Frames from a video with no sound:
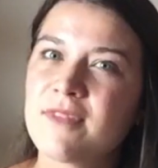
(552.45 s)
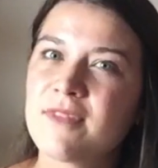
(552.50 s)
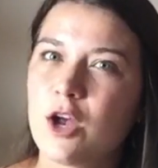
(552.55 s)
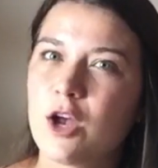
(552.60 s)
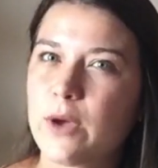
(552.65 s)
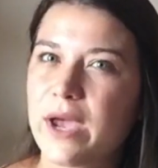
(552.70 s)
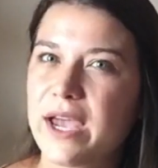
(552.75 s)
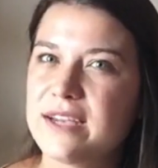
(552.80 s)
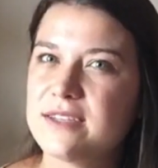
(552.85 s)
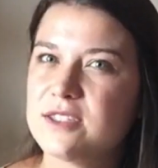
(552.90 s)

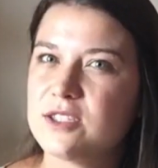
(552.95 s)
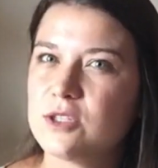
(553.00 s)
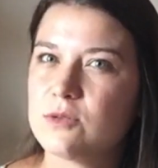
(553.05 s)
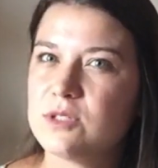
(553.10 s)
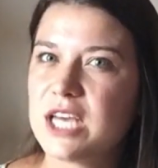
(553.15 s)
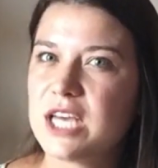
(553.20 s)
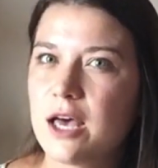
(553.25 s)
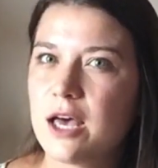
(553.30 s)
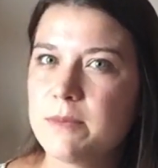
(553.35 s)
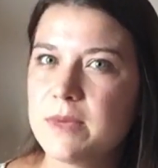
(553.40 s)
Okay, so
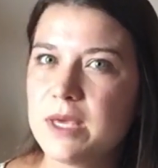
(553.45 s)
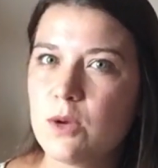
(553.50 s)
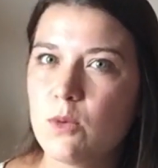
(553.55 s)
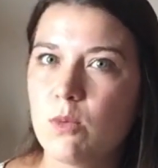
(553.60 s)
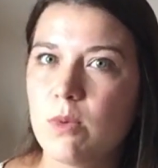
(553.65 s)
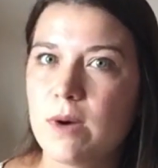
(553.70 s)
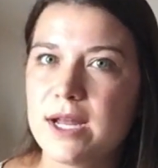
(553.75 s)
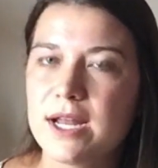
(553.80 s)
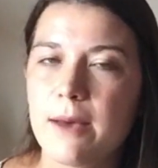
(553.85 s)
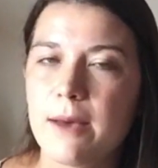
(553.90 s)
tell me
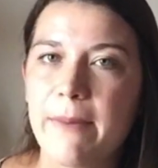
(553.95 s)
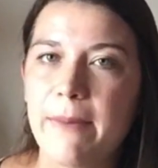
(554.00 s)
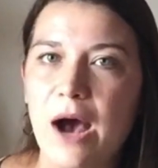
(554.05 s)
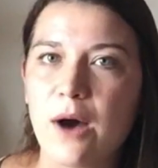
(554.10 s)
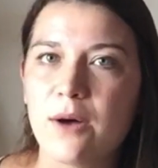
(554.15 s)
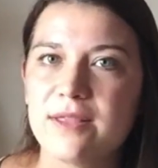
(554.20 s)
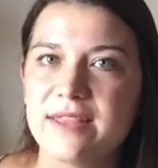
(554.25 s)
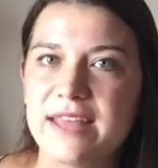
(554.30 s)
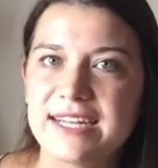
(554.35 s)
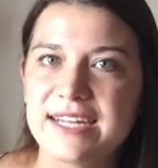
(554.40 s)
what
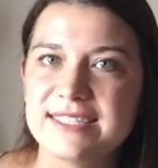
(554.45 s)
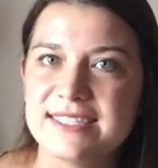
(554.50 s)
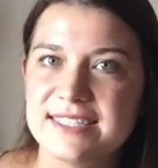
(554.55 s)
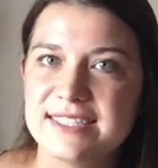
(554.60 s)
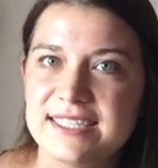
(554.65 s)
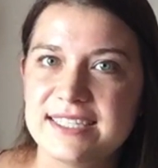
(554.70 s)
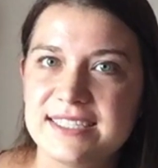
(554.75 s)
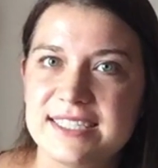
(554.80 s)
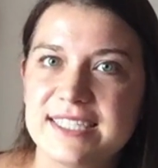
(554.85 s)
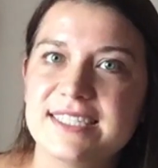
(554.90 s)
about that
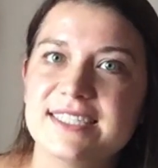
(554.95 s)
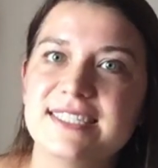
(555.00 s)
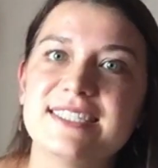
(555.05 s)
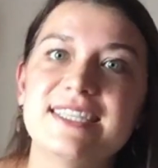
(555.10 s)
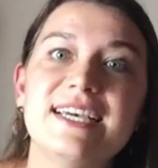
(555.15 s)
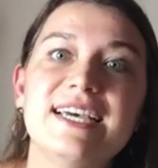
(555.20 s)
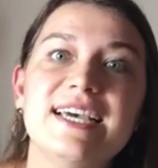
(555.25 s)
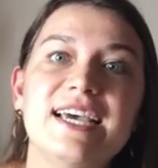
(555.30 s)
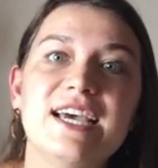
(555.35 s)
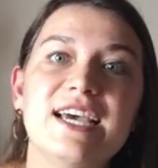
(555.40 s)
sentence
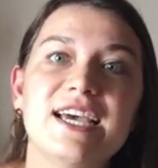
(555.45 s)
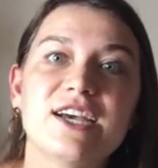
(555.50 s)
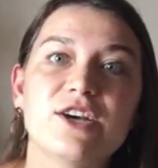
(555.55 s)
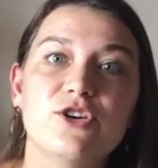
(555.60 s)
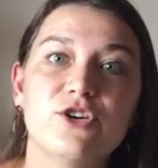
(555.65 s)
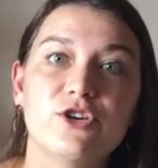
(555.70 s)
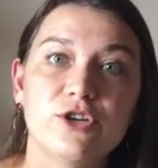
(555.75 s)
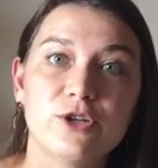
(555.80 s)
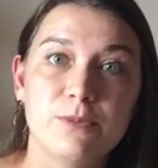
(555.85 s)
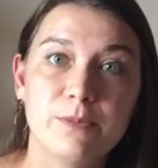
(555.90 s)

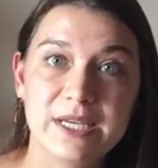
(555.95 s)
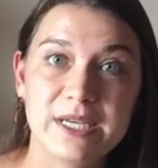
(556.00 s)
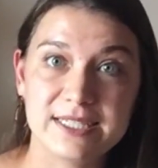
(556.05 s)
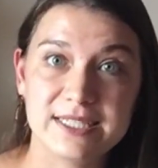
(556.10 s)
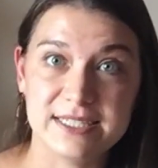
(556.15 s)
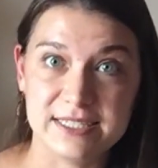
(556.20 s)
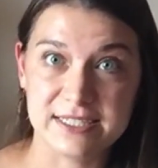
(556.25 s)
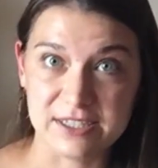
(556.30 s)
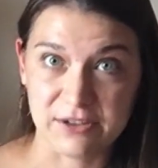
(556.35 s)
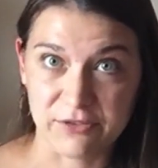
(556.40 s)
could be
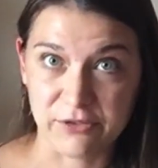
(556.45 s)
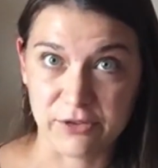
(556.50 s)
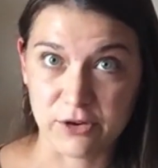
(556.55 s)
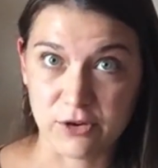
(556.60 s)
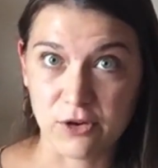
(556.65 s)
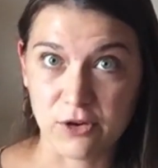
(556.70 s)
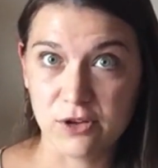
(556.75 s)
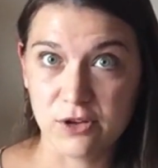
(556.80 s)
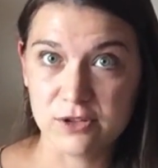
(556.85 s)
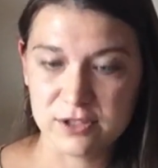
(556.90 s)

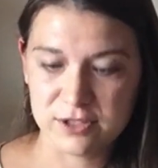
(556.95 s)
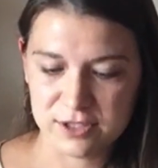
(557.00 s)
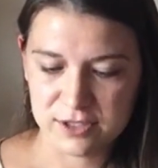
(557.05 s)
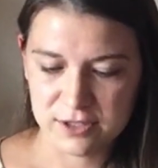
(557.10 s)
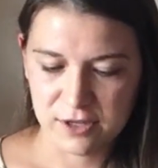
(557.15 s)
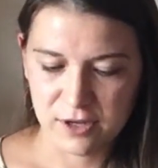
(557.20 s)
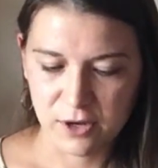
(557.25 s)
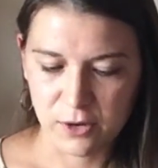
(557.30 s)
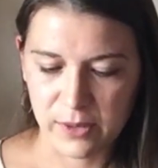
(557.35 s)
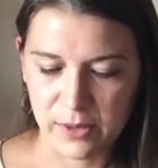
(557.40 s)
difficult,
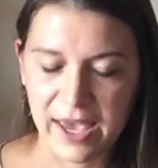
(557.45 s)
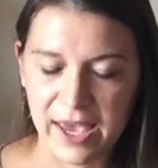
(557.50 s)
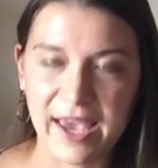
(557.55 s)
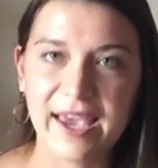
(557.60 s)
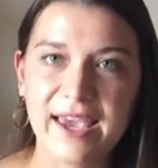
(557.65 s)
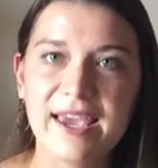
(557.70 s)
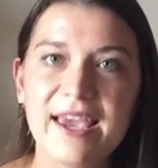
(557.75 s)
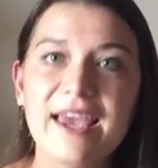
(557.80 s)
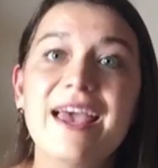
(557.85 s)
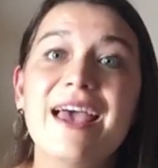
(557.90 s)

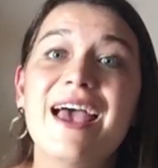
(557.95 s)
okay?